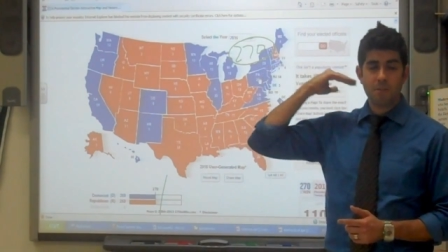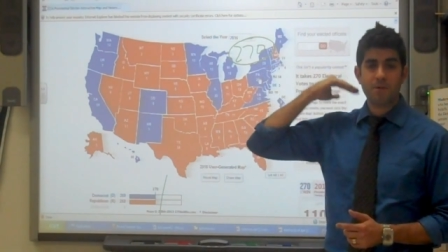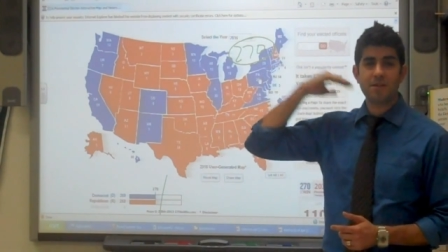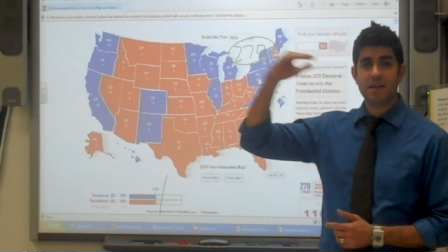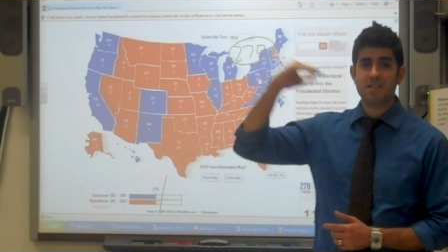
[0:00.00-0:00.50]

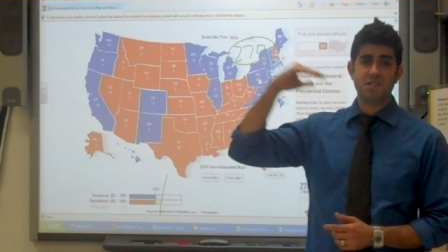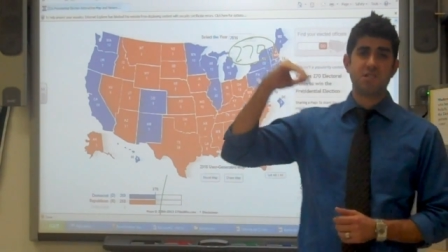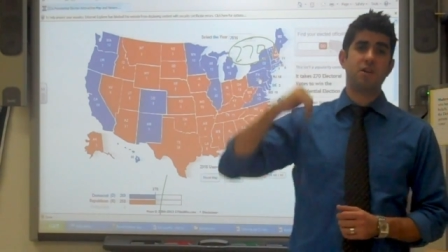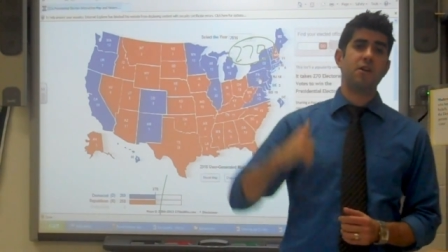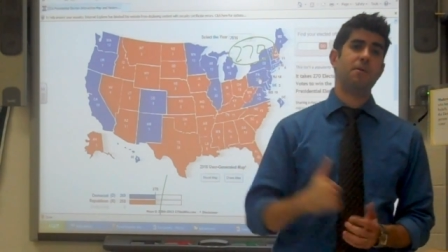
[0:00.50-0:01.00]
but the
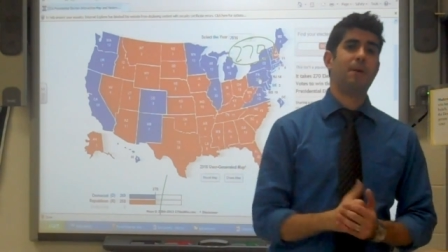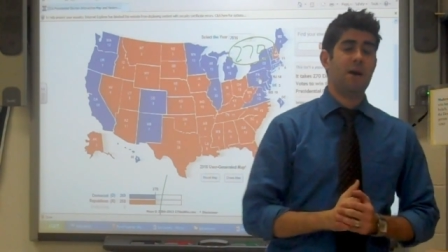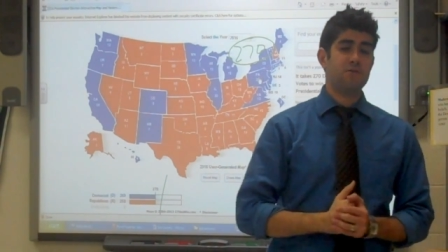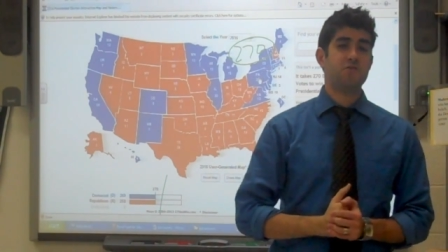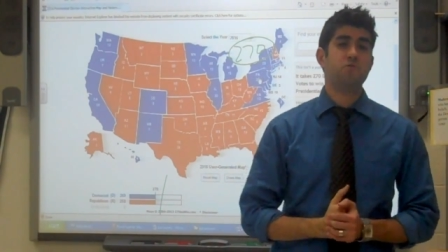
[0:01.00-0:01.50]
necessary
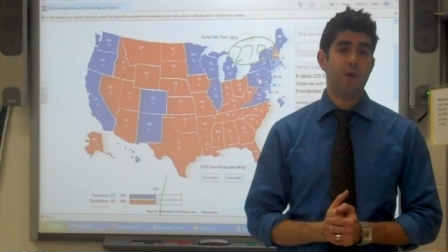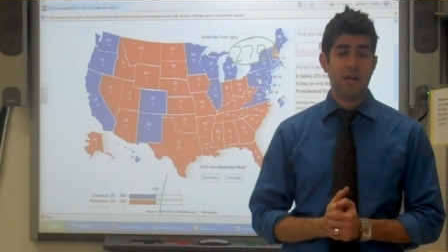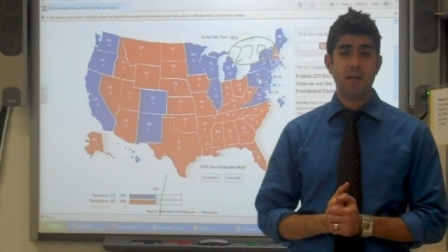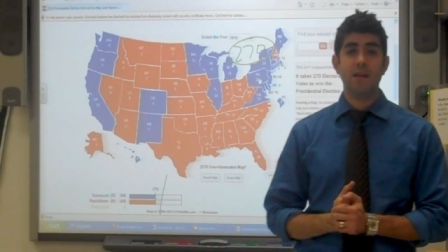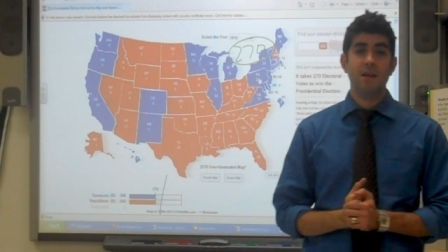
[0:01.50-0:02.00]
amount to
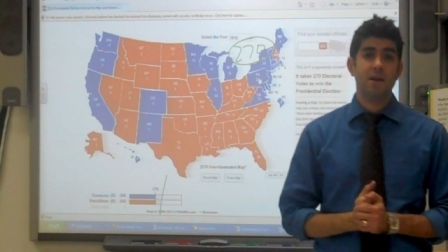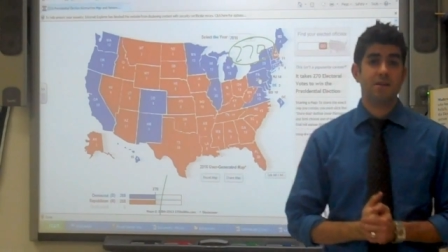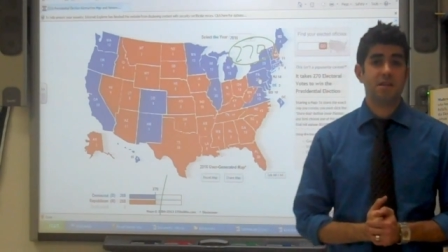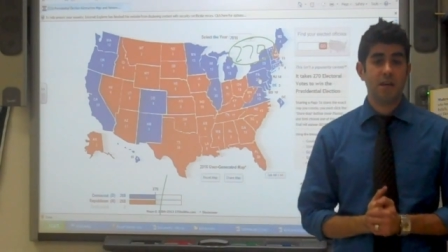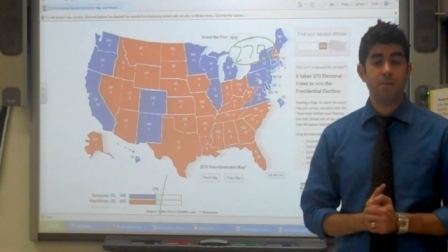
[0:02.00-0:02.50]
win
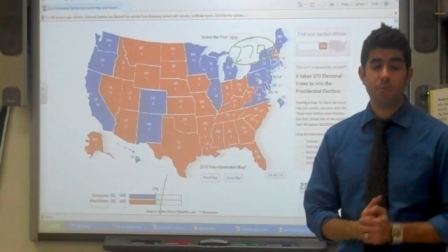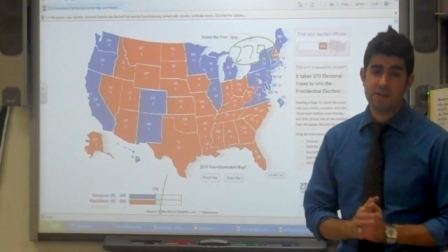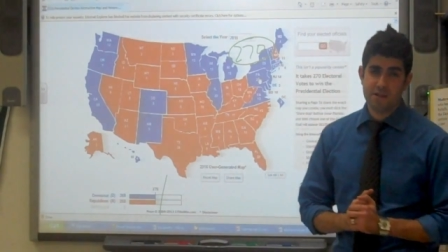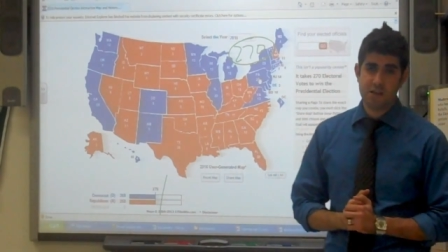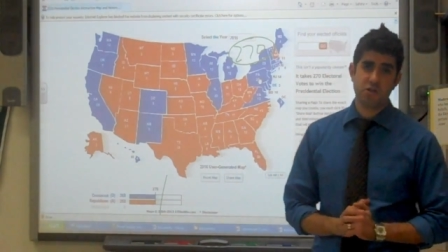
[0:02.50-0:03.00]
the
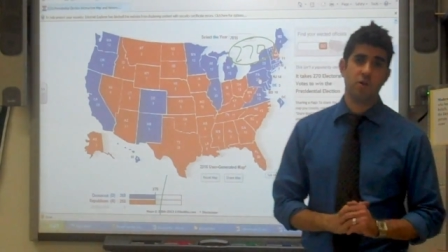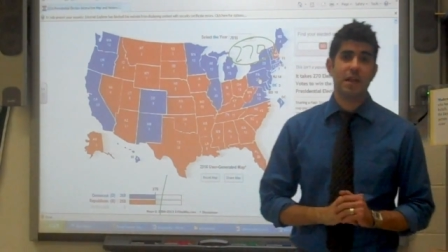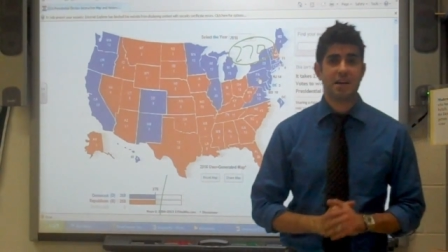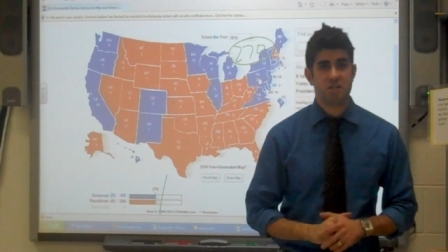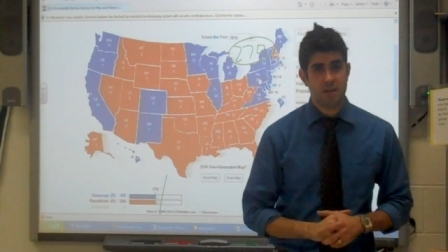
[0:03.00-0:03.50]
presidential
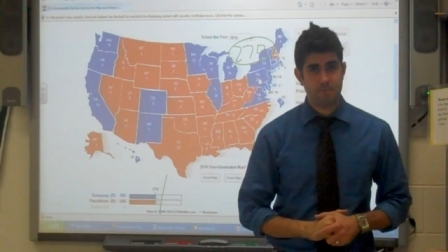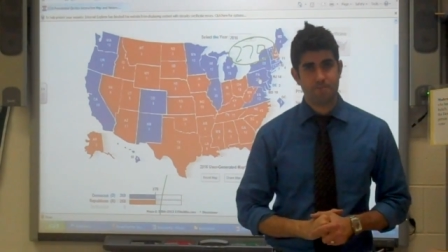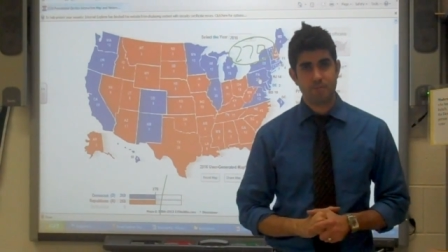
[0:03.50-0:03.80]
election.